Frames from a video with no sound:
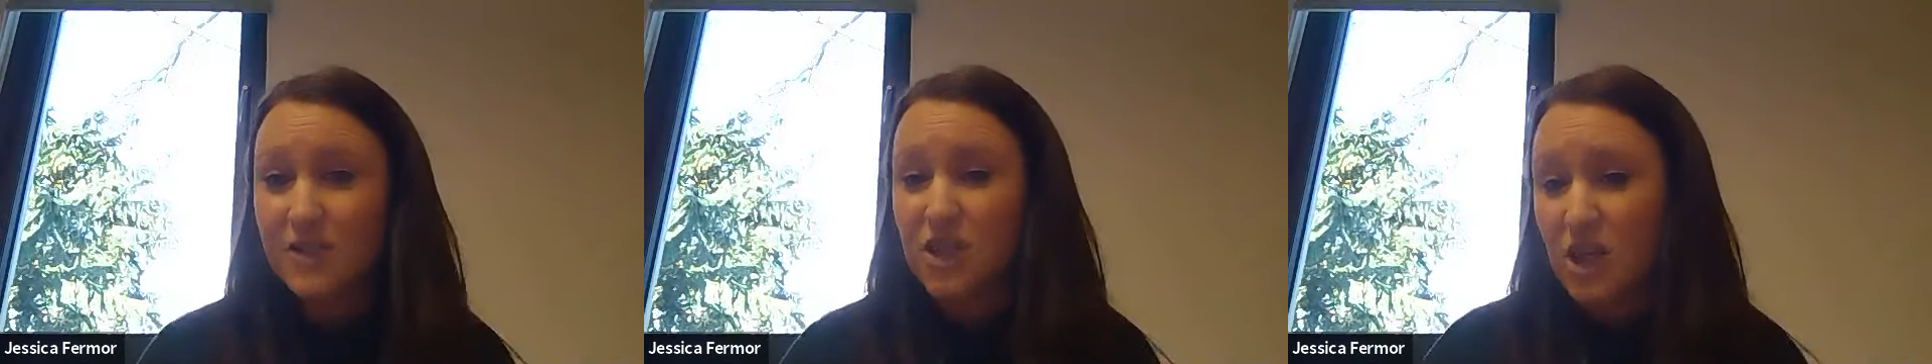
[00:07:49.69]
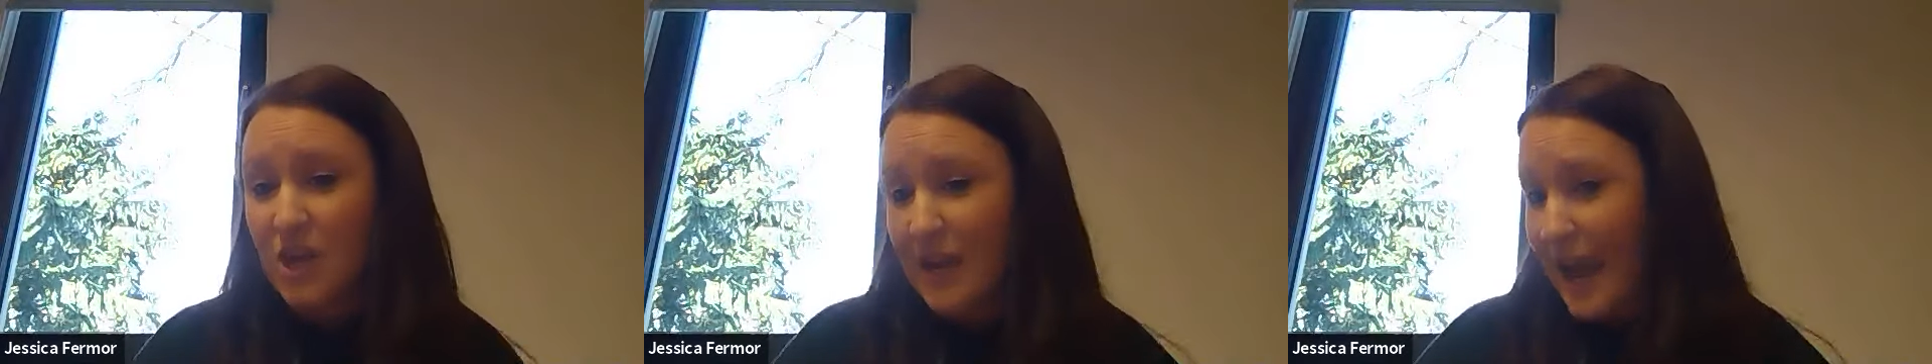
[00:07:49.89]

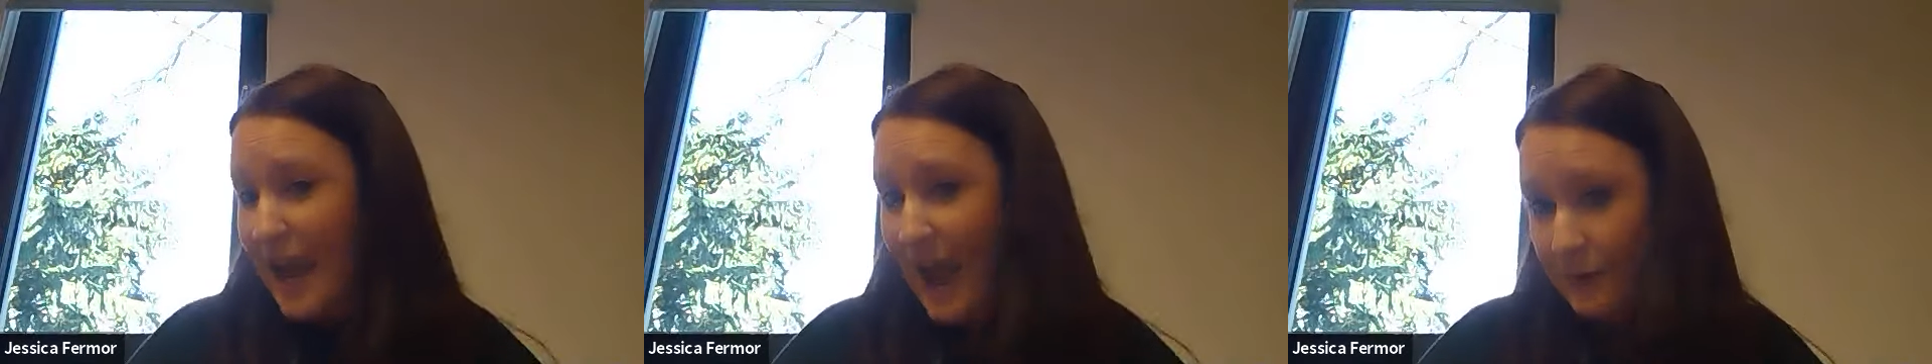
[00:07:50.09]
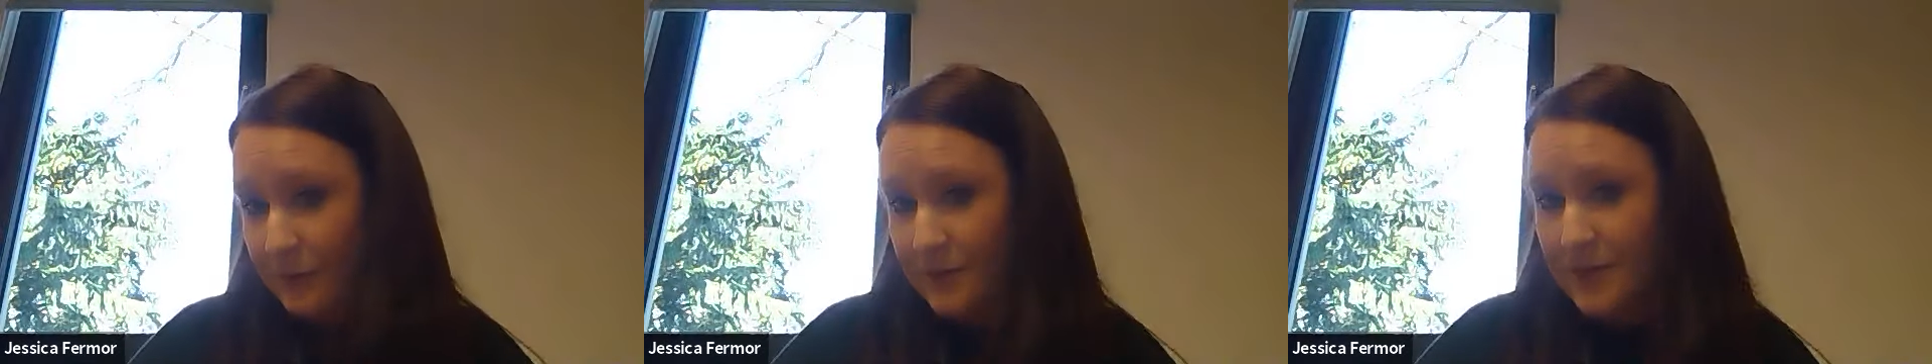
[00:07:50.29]
chill
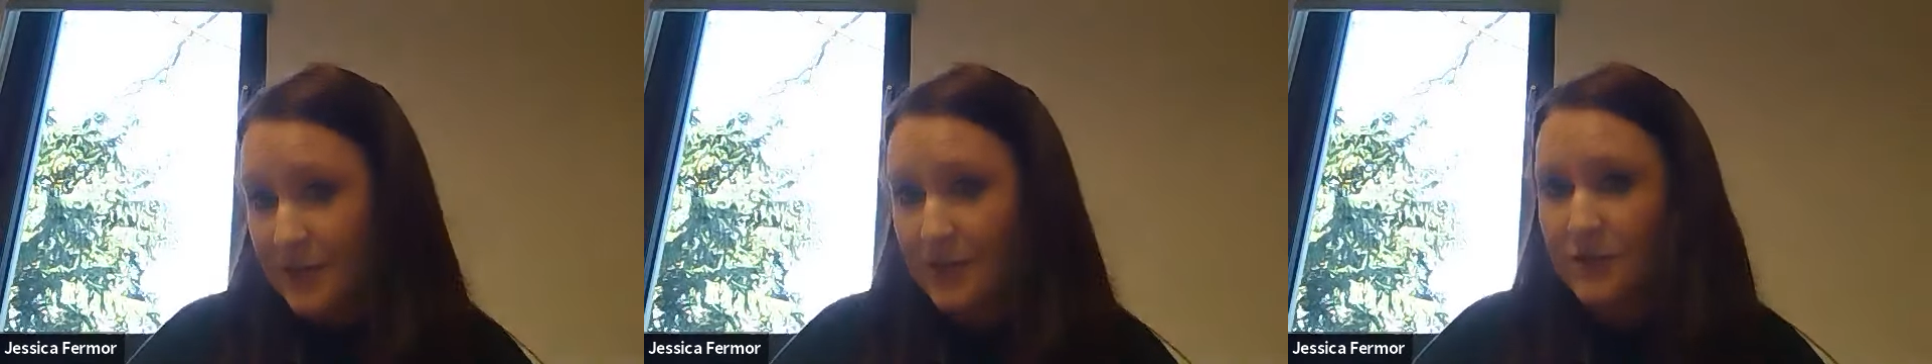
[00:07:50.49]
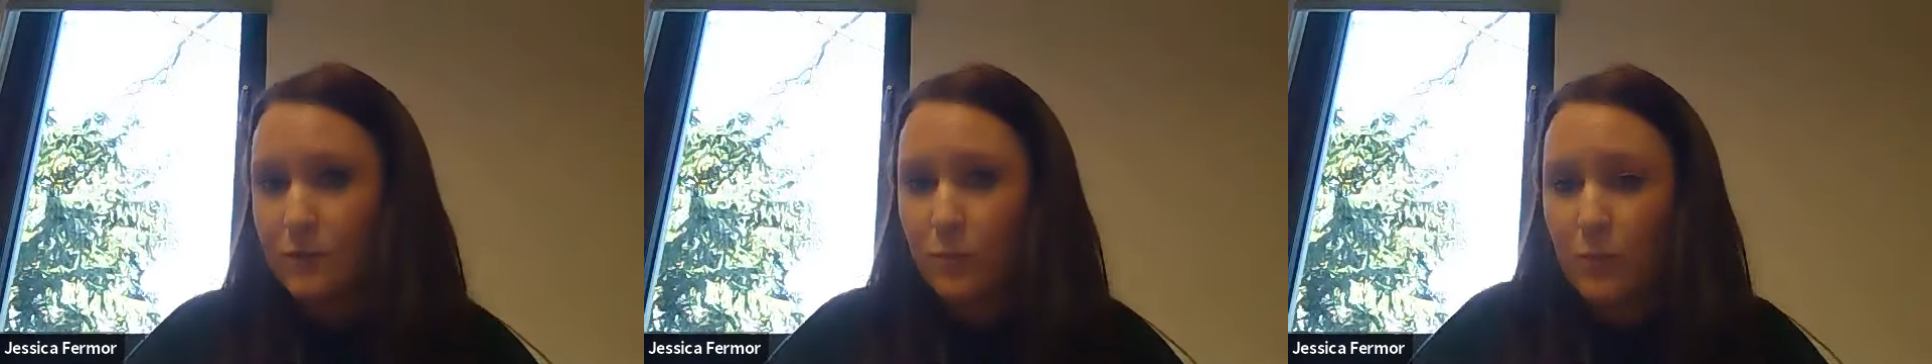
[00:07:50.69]
out
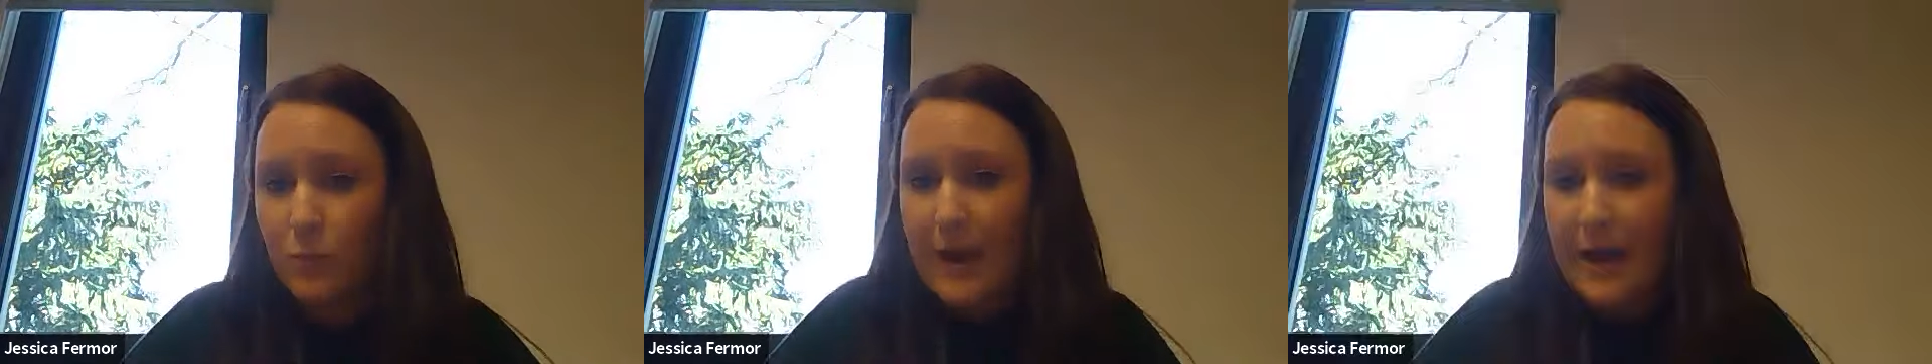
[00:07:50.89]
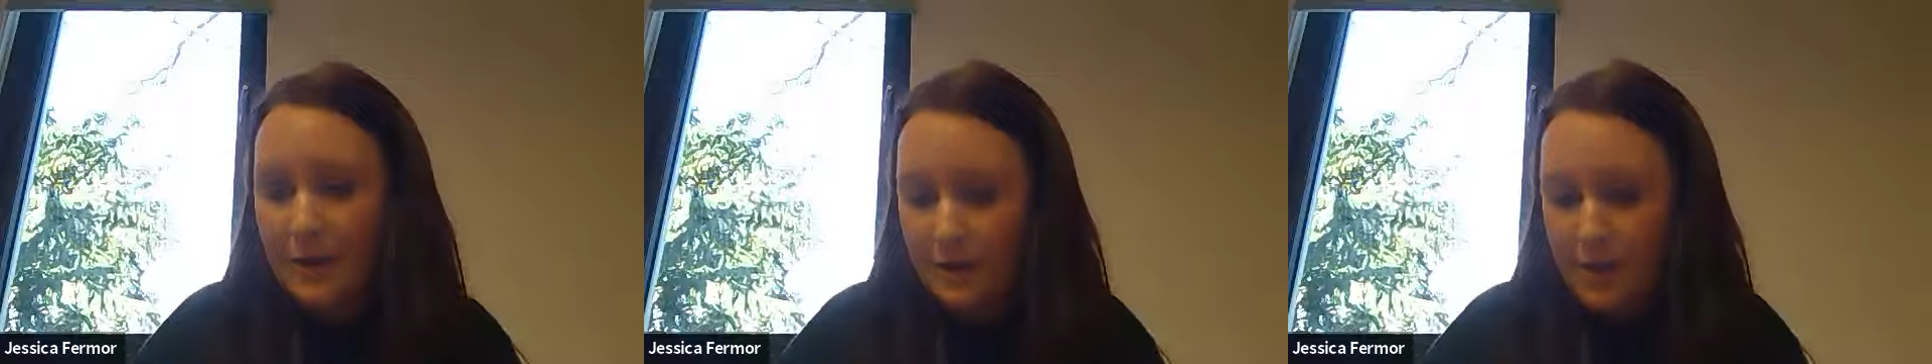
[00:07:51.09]
as
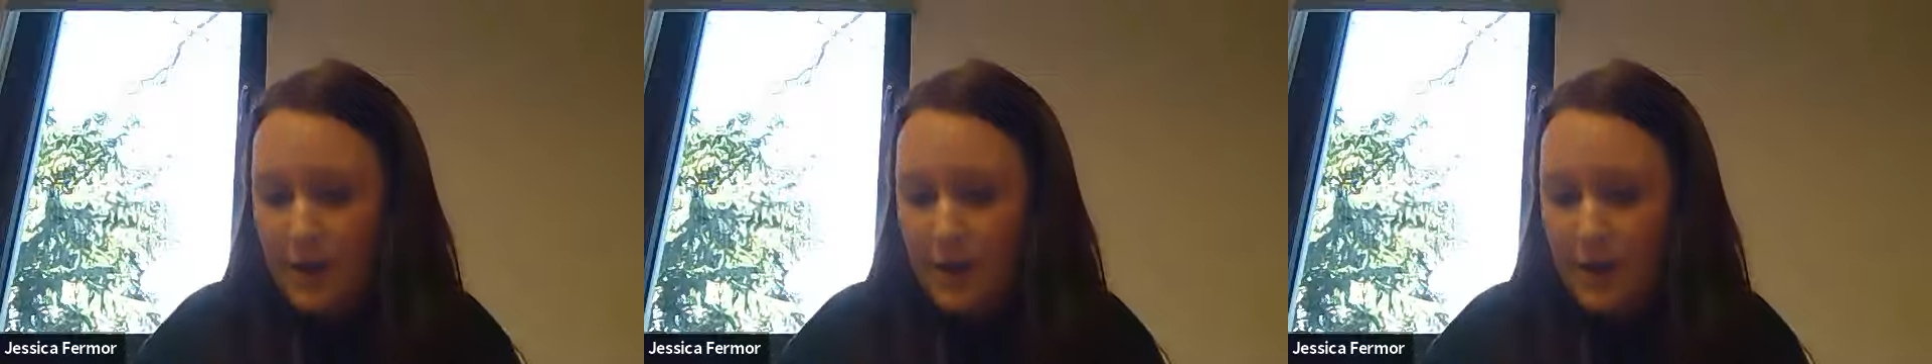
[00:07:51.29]
well.